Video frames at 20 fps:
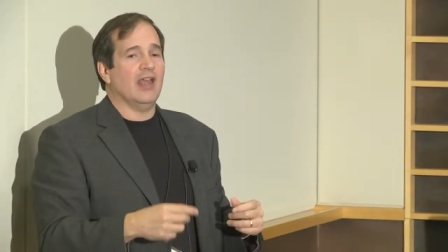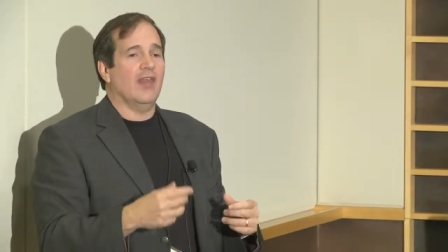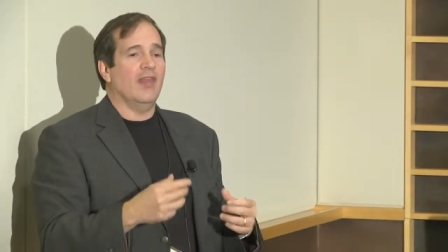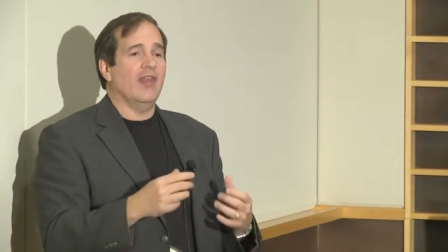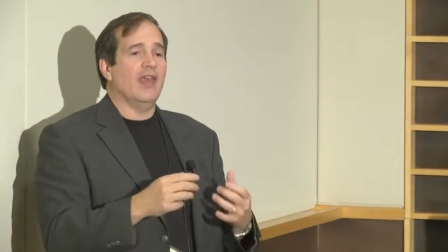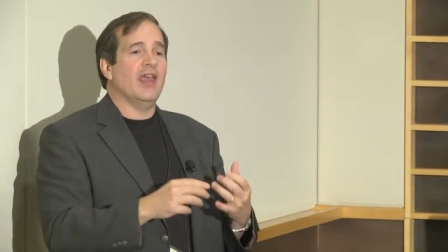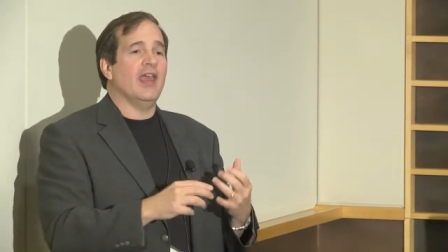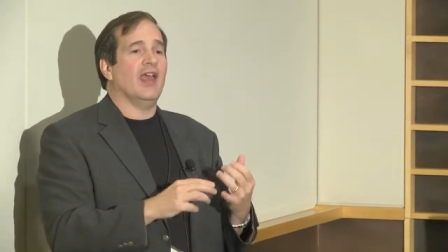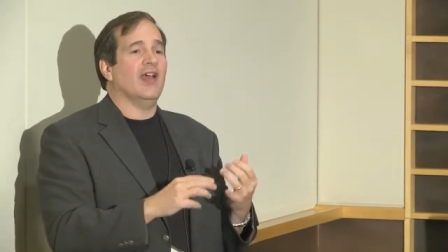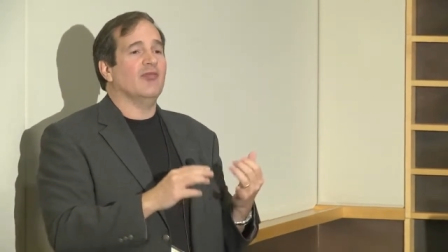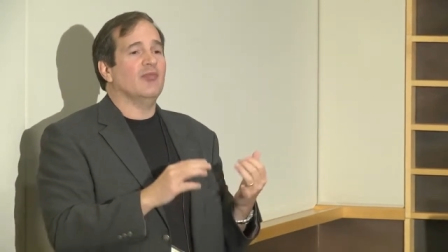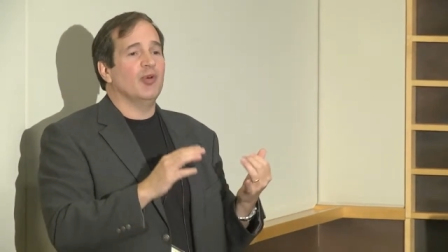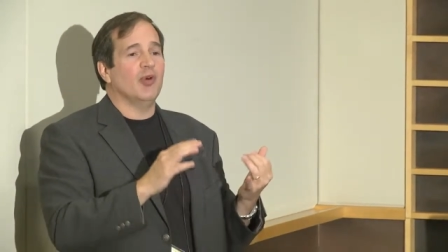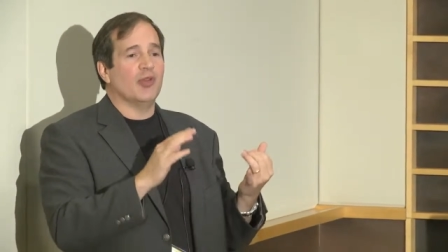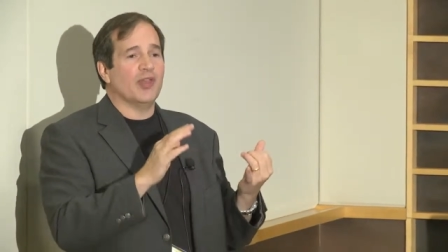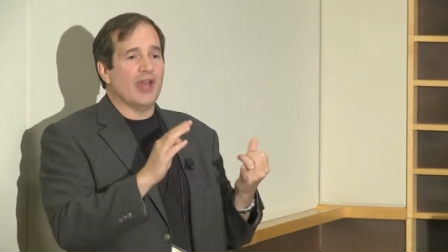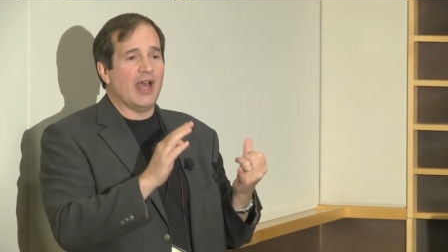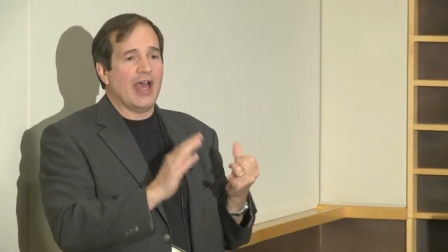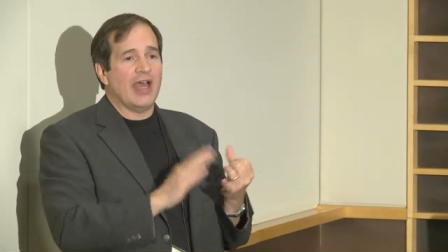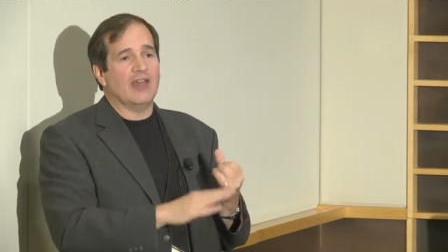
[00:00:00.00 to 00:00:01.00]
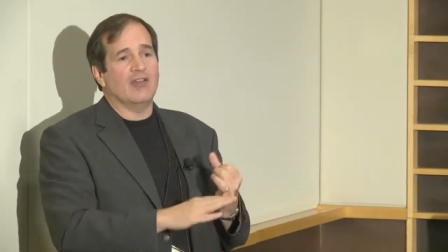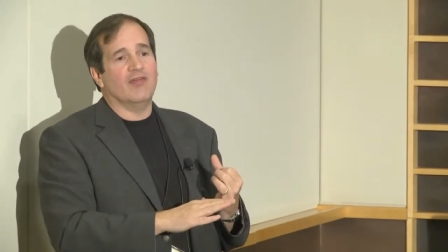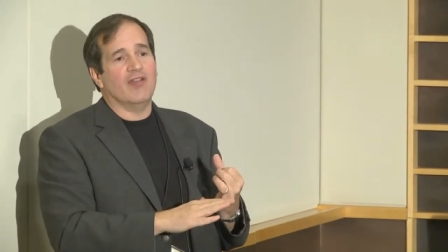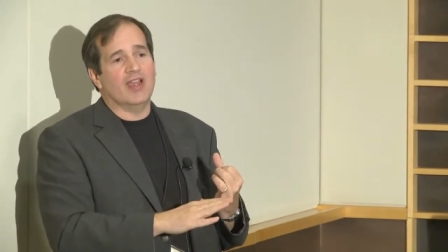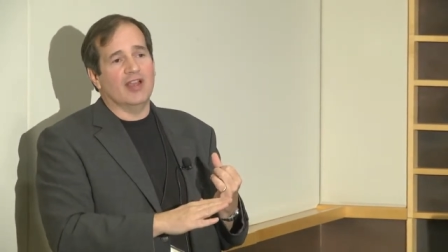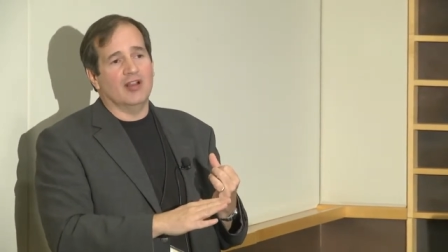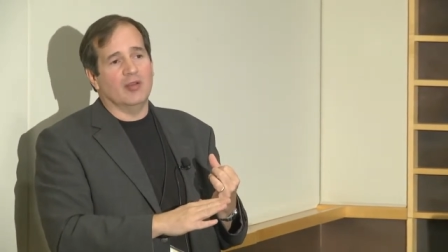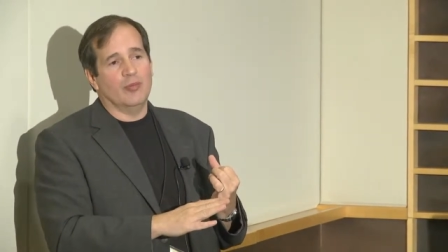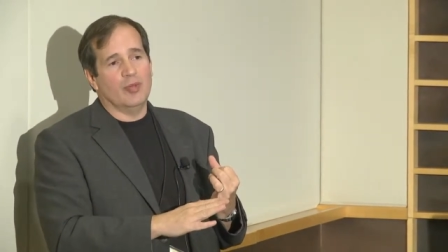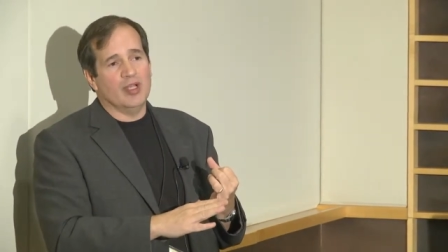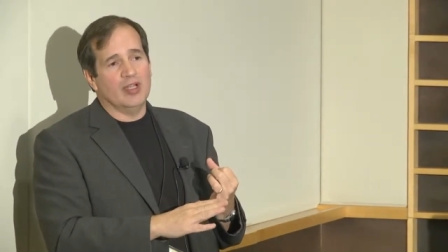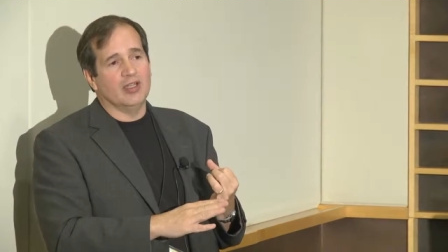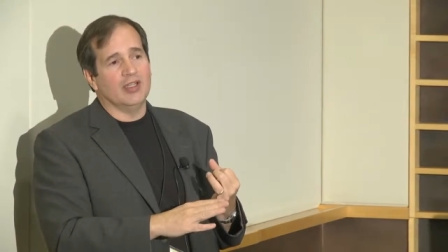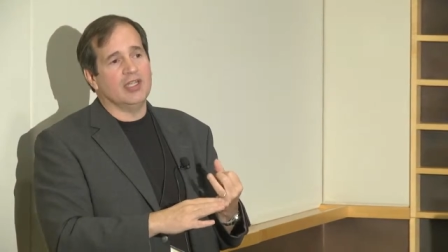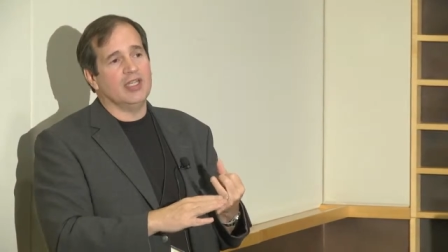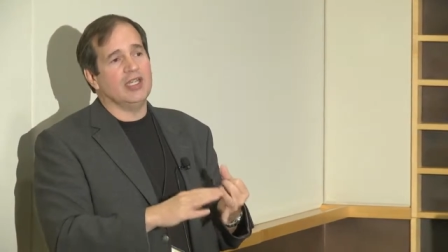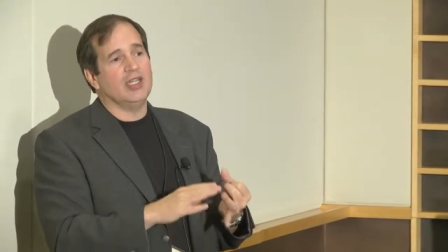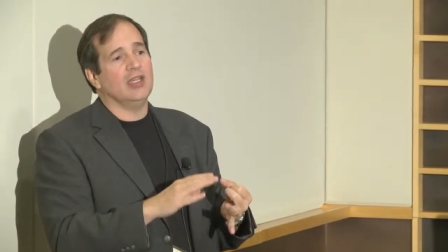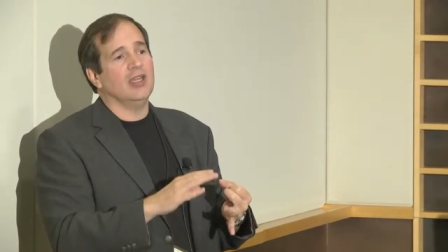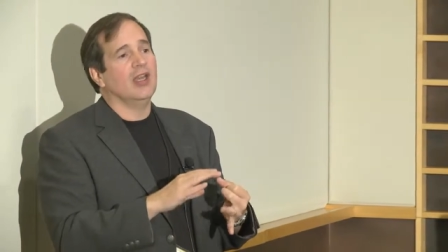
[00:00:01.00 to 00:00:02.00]
and they have both high
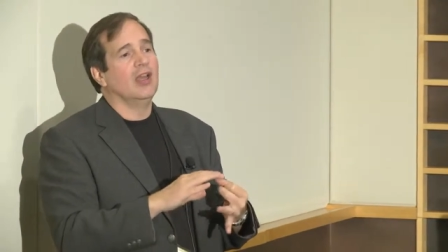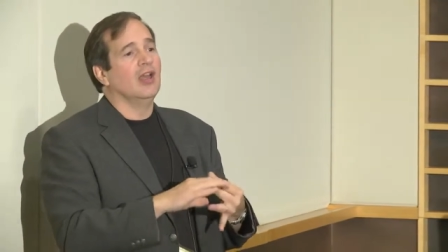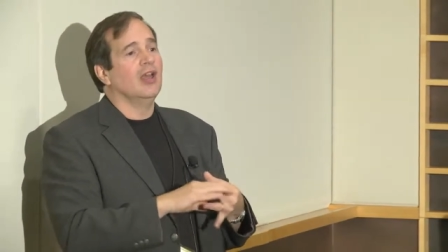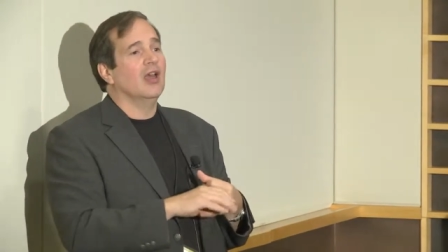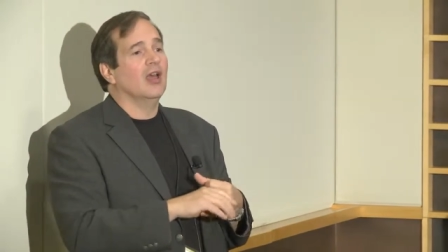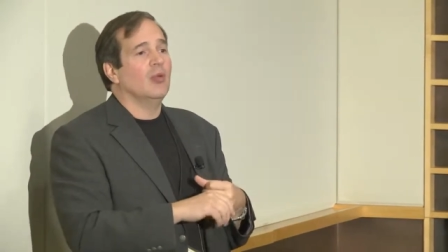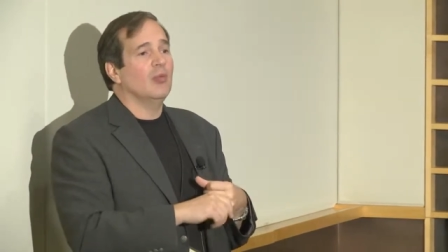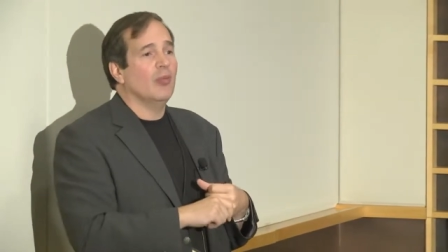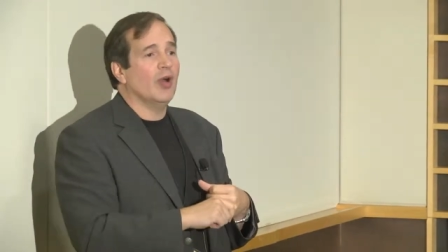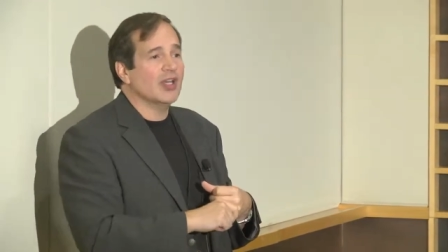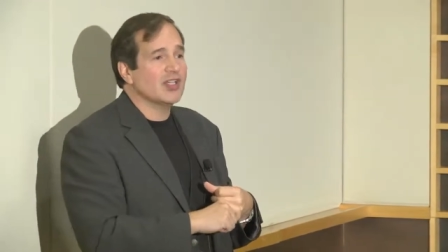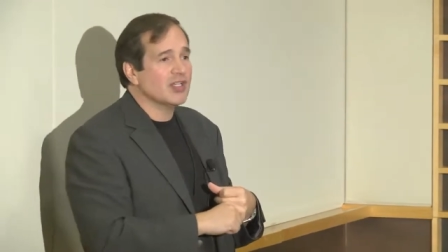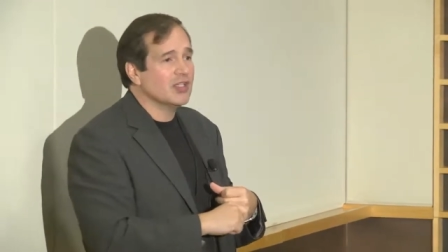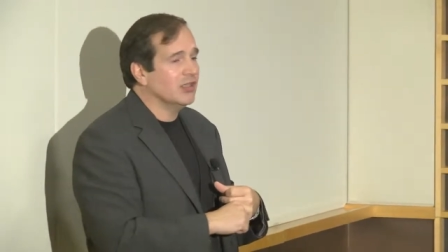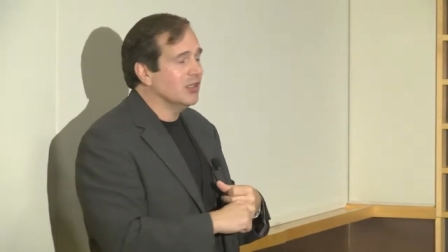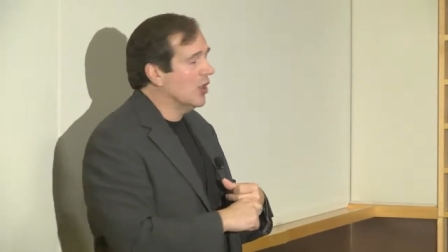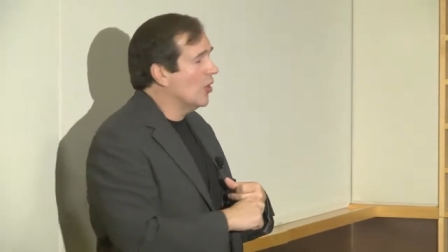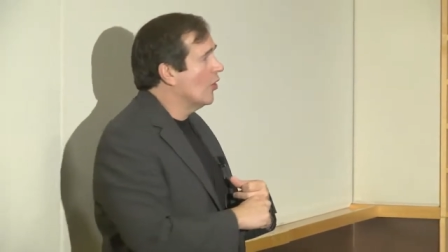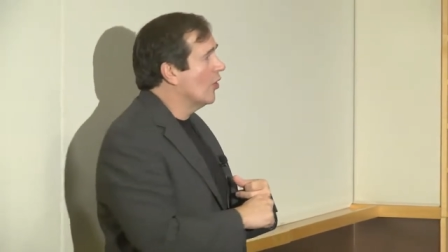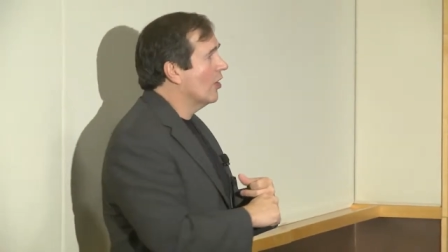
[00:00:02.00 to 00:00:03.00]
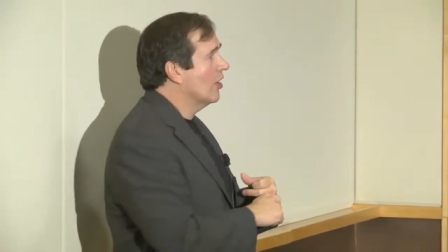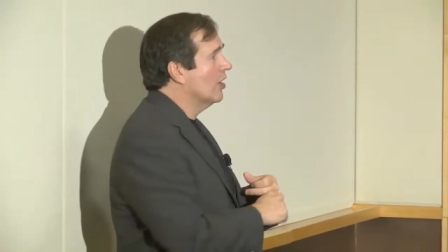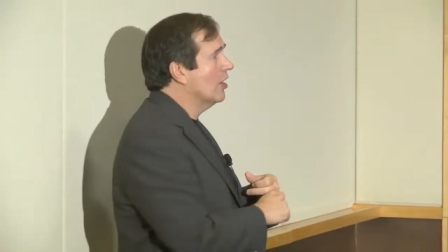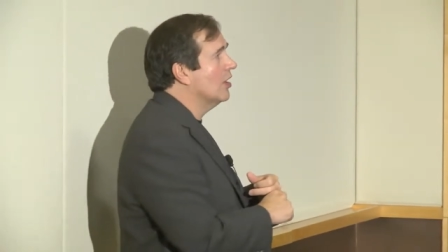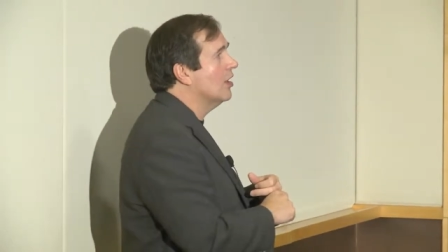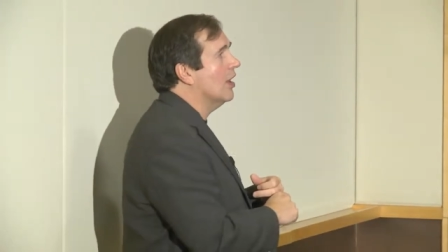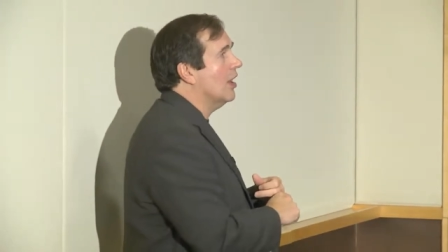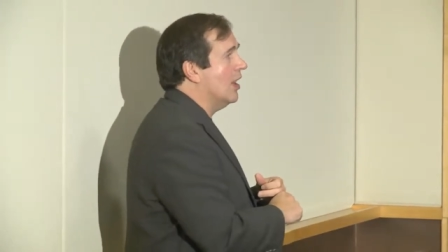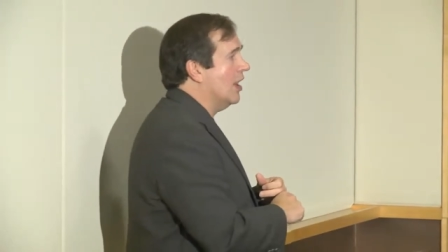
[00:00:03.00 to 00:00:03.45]
availability and much lower